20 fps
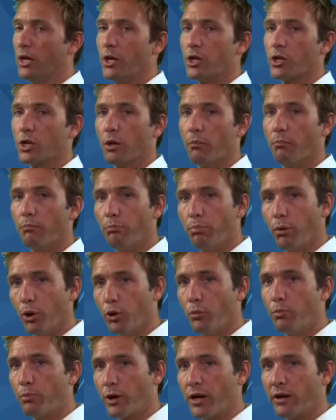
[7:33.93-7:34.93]
So the
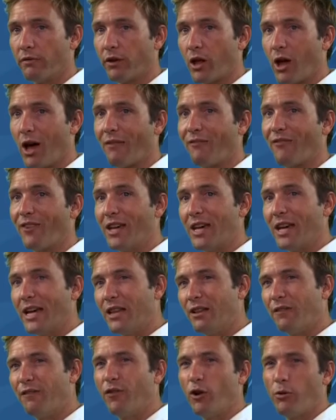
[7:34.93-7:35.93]
blueprint of life in
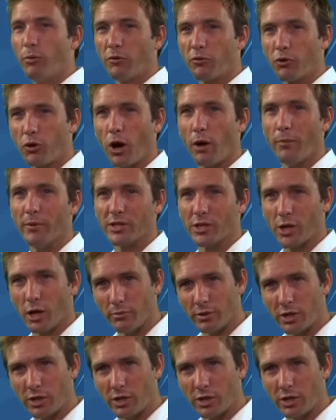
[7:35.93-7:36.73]
the form of chromosomes.